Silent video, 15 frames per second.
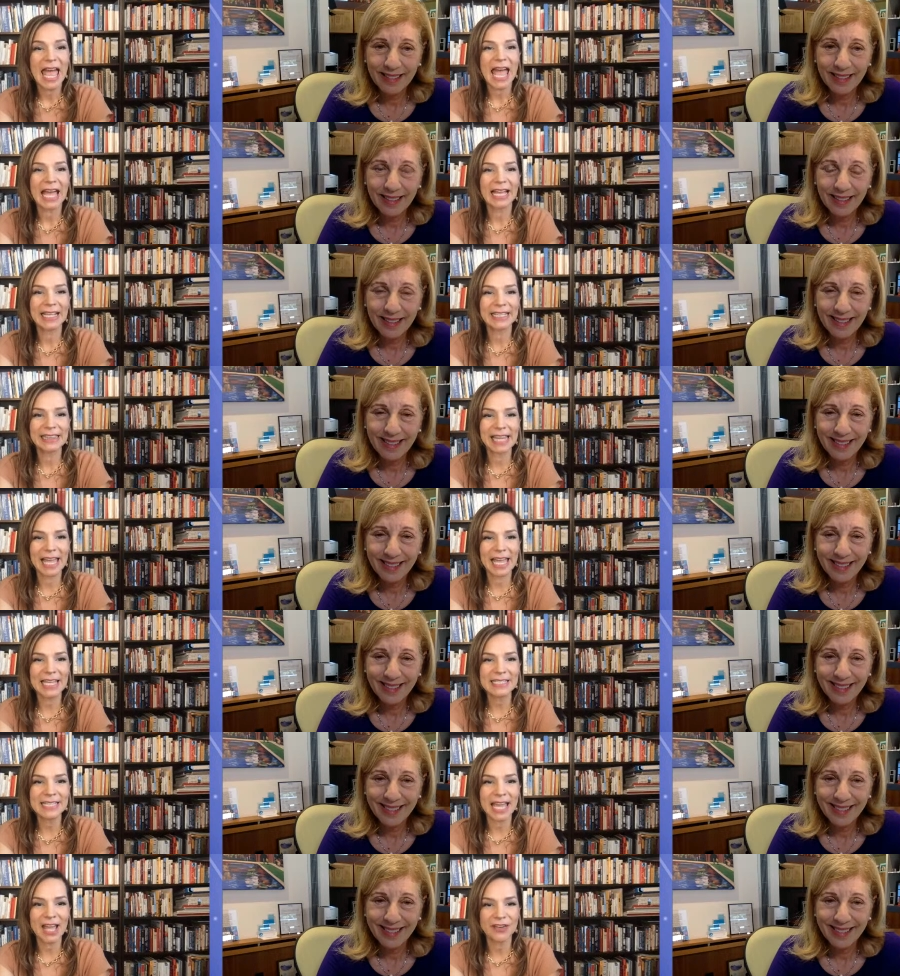Speaker 1: at
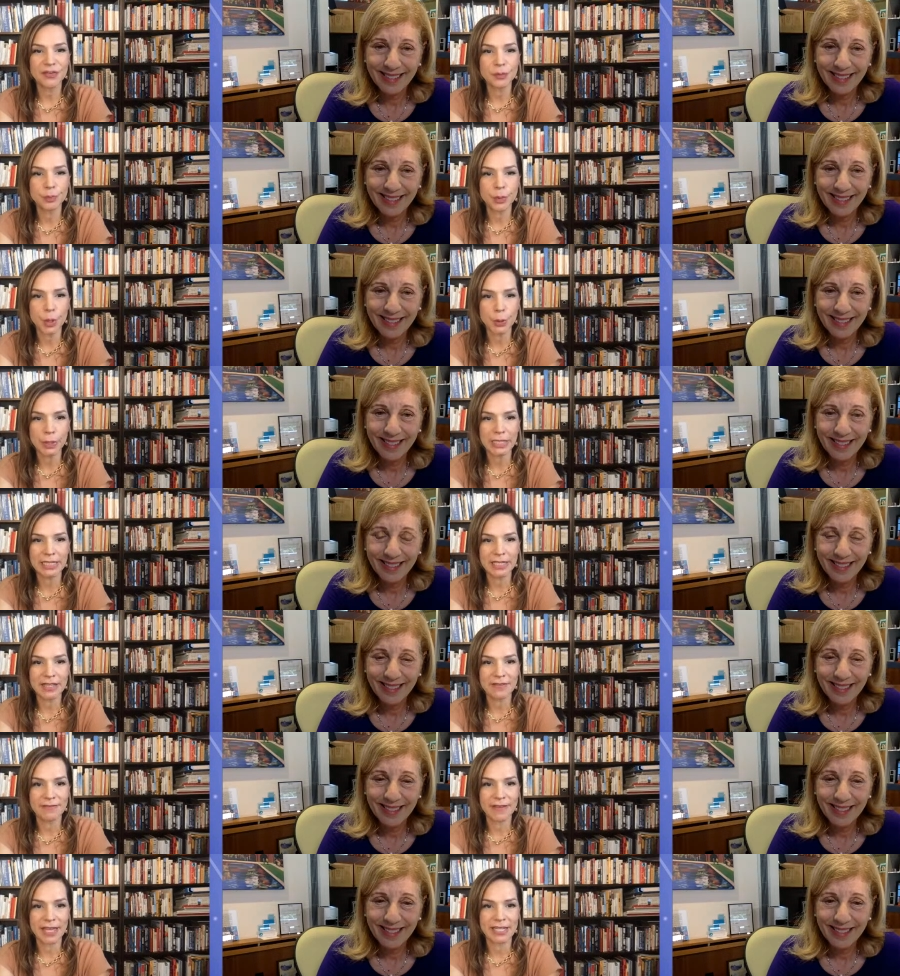
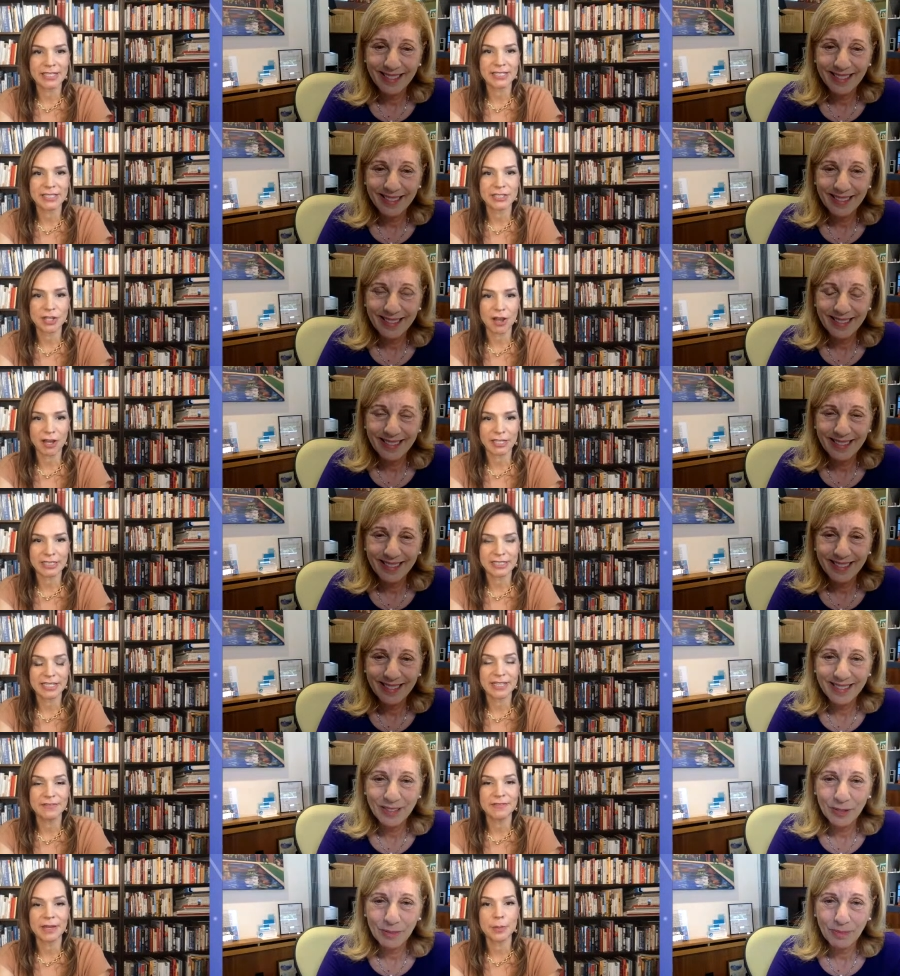
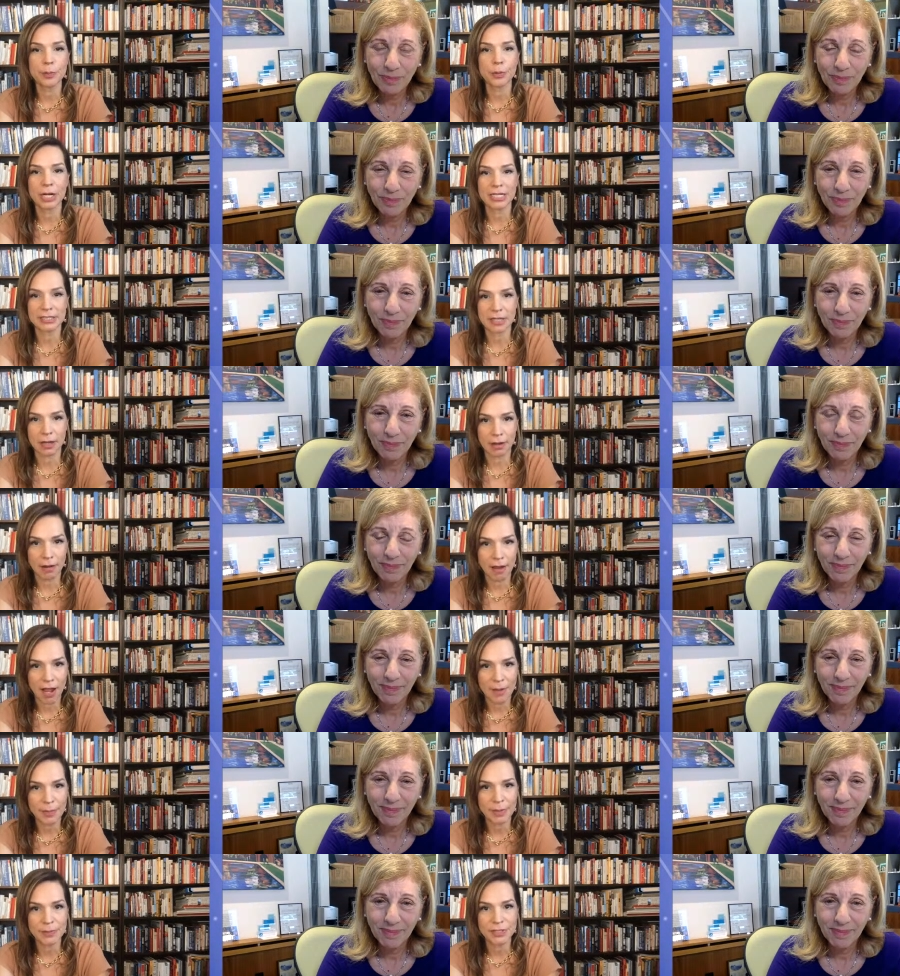
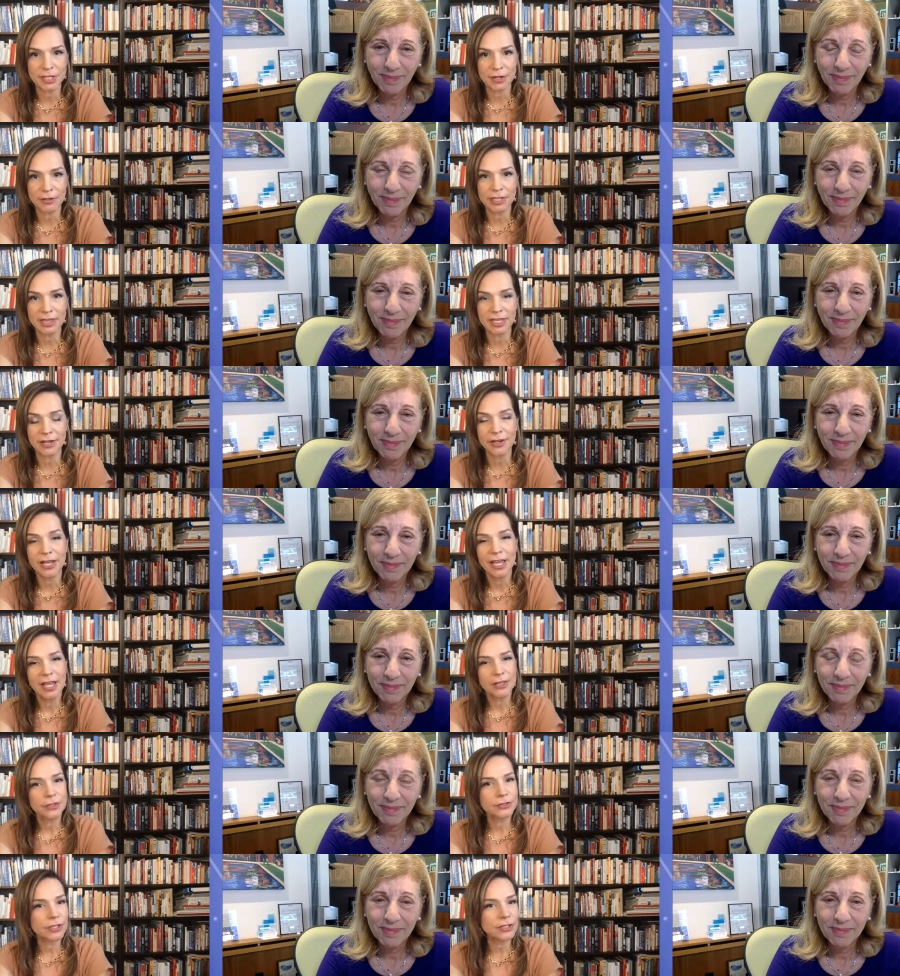glasshalfbrokenevent.eventbrite.com. I'm sharing there.
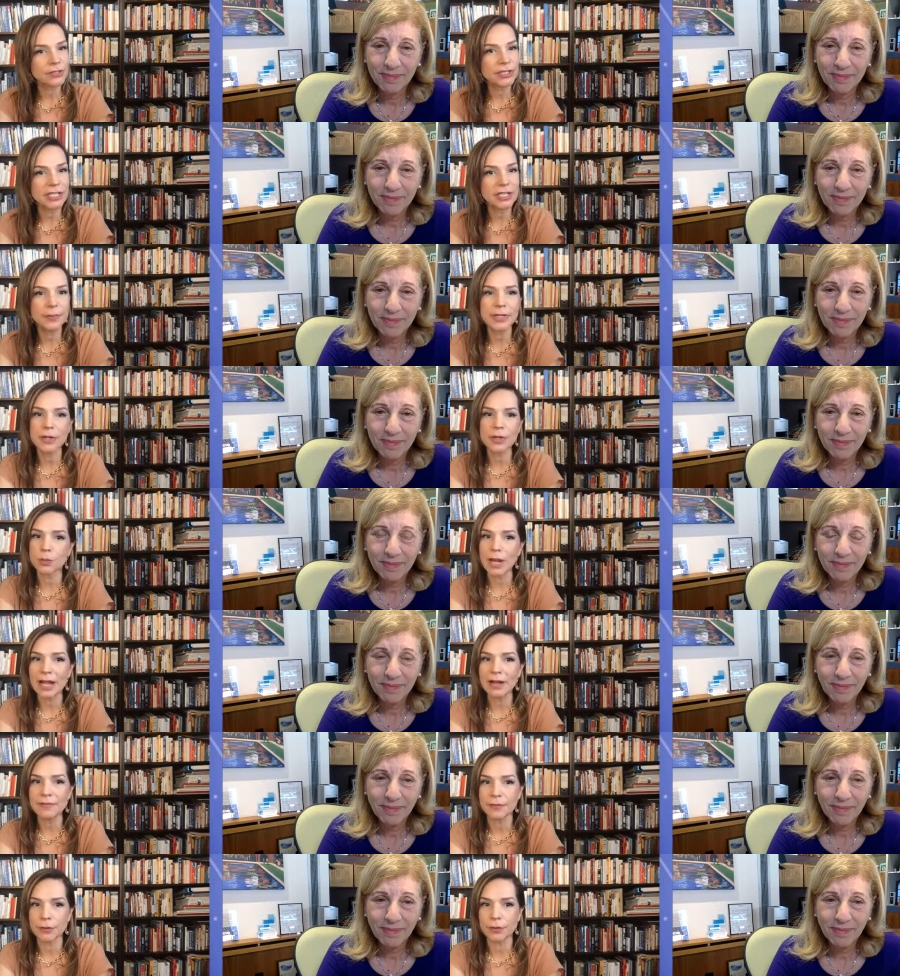There's also going to be a
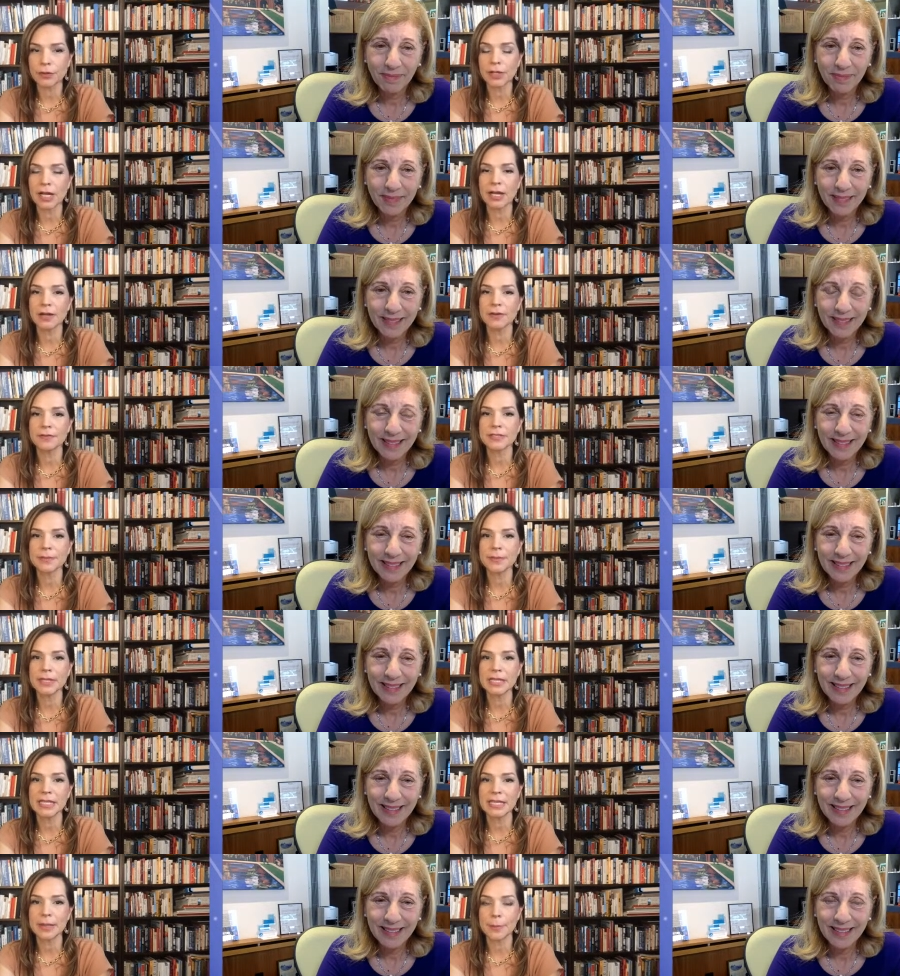raffle of some of
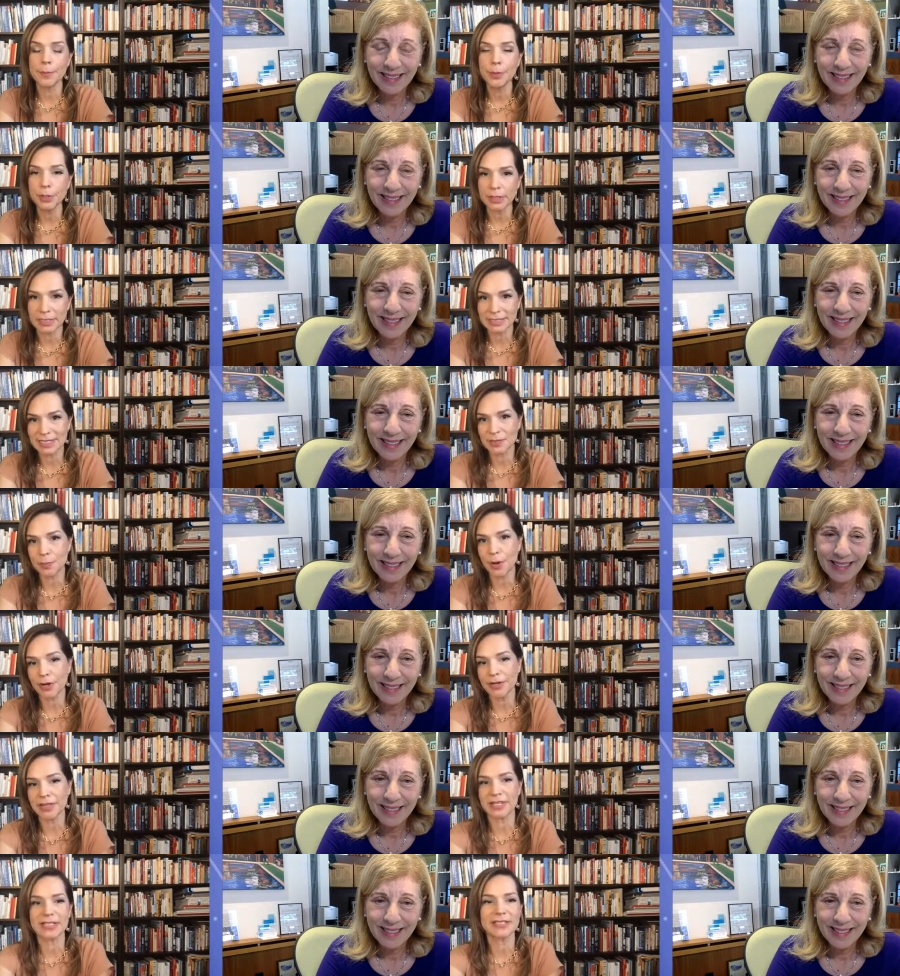the books as part
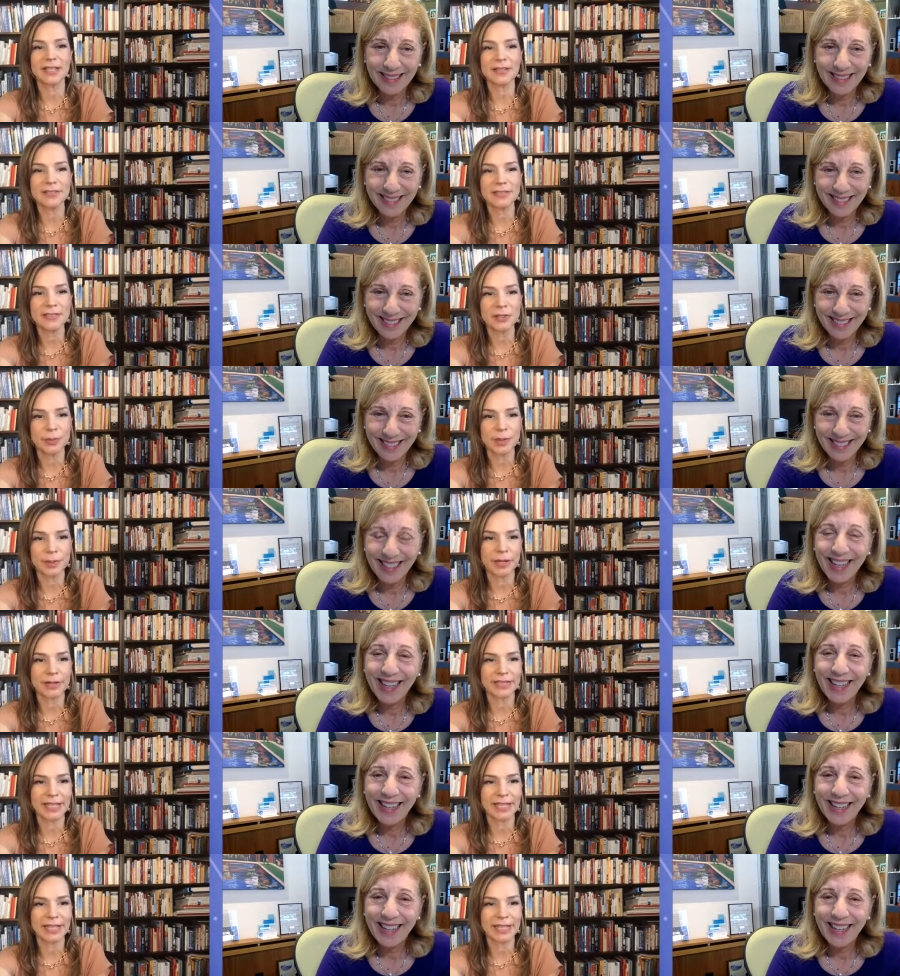of this. Tell us a little bit about